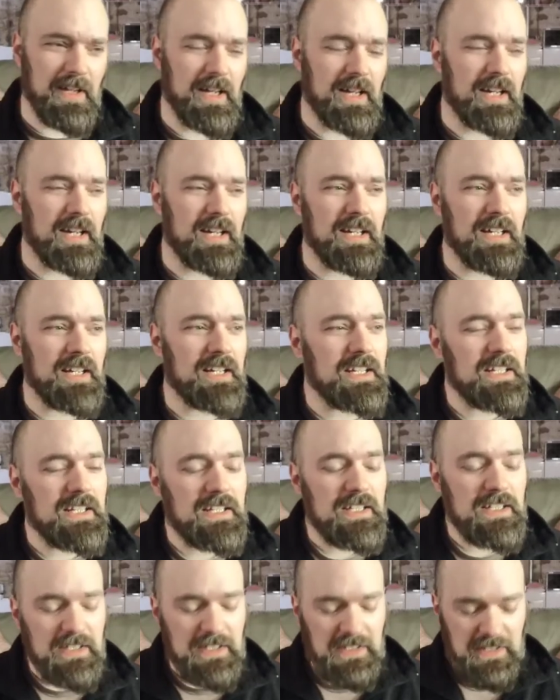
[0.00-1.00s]
Uh,
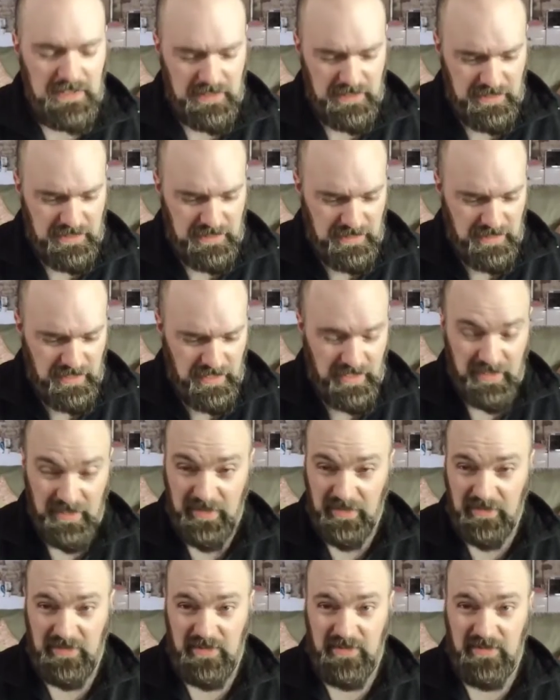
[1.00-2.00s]

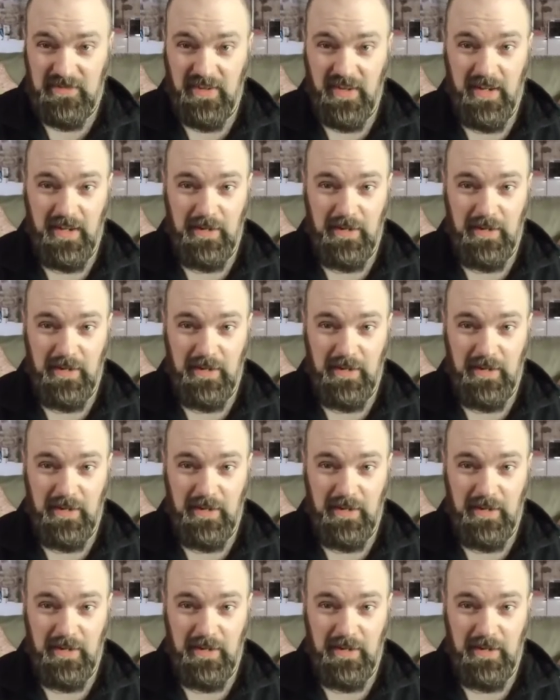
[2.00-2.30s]
India's just